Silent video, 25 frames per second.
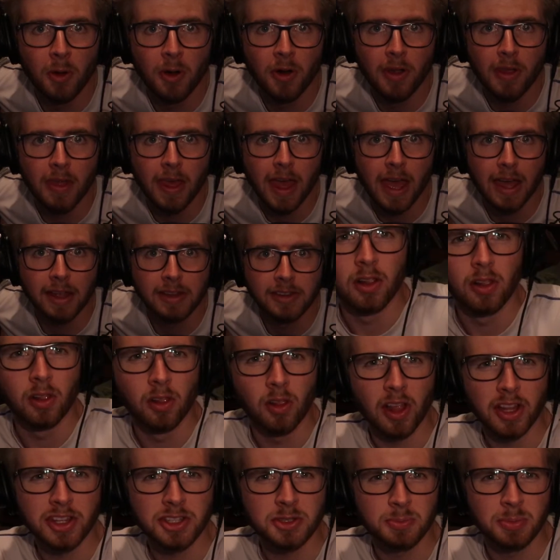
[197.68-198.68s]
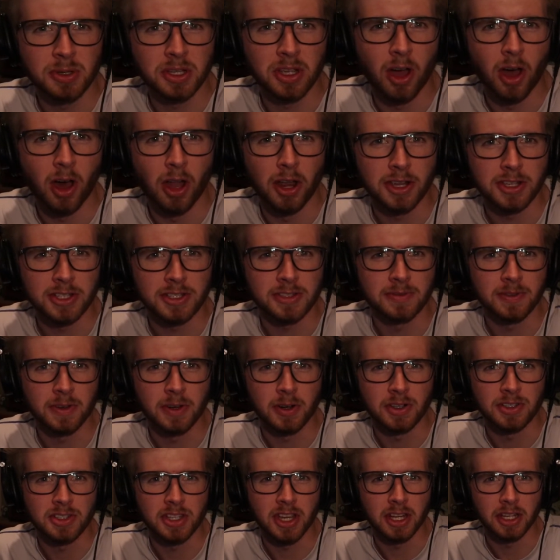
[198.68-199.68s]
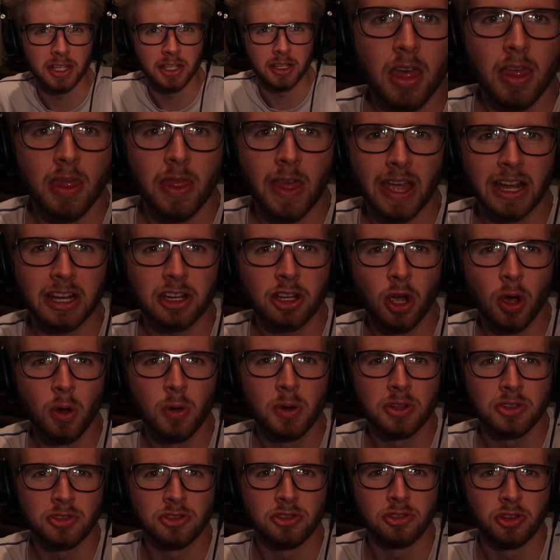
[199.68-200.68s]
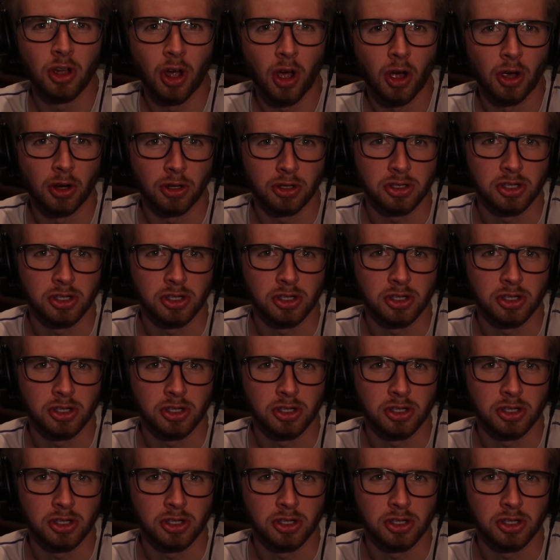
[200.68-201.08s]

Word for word: of that. Let's be honest for a second. That code is dog